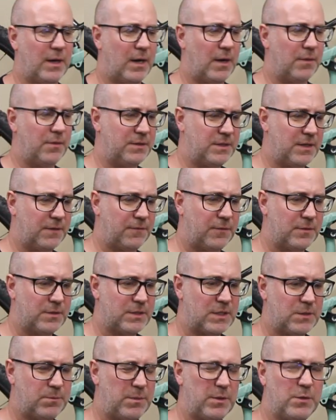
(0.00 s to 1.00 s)
on the
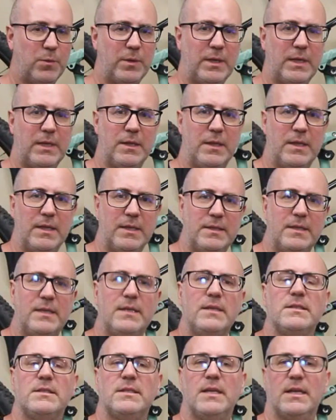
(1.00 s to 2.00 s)
differences between the
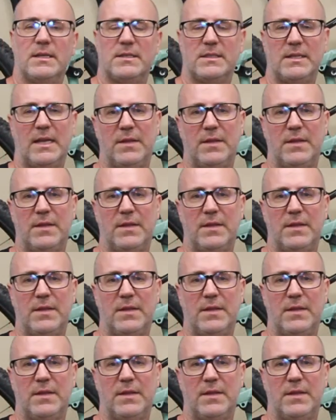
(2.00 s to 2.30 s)
D six